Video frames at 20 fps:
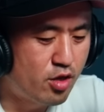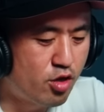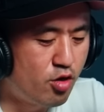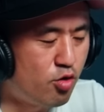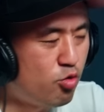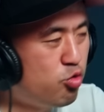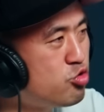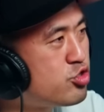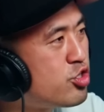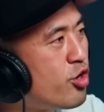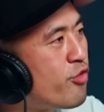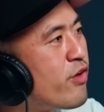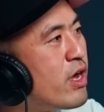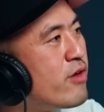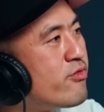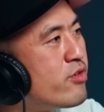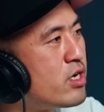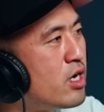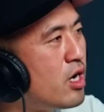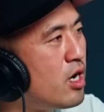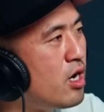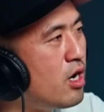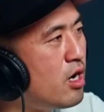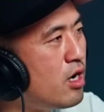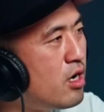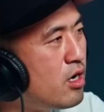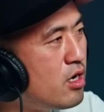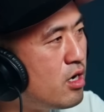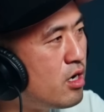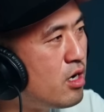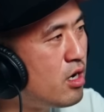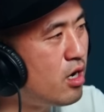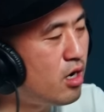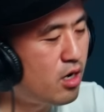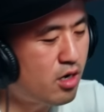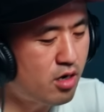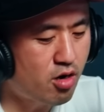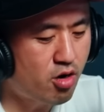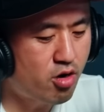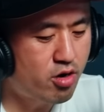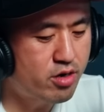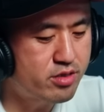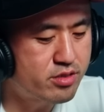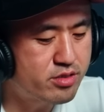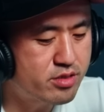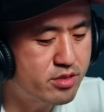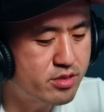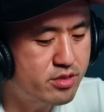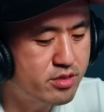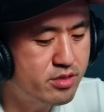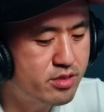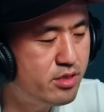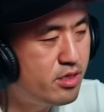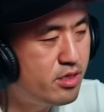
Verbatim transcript: Yo. Who's your favorite uh uh artist?